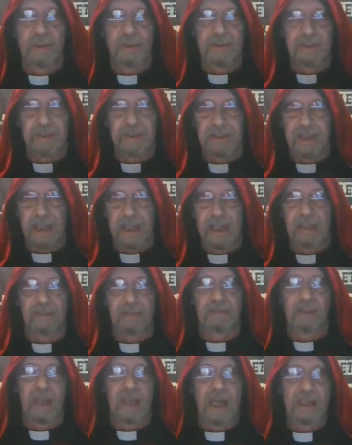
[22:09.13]
and satanic
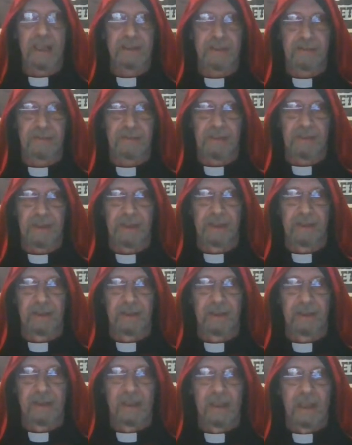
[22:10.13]
philosophy.
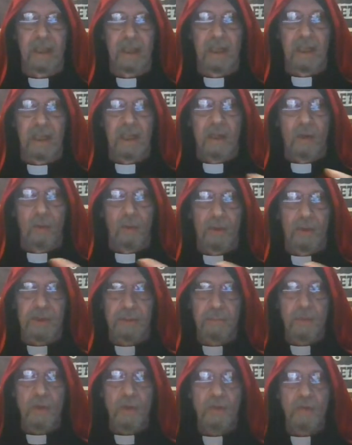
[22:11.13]
When you
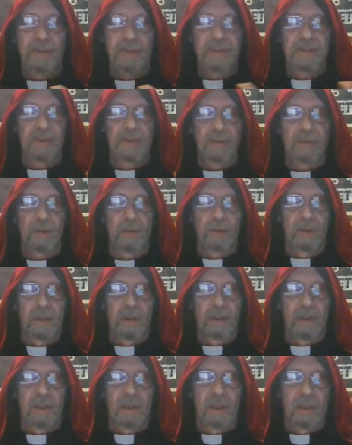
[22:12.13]
move into
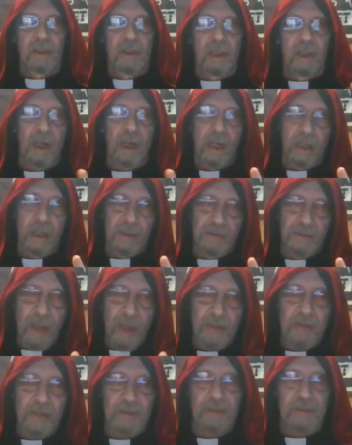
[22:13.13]
another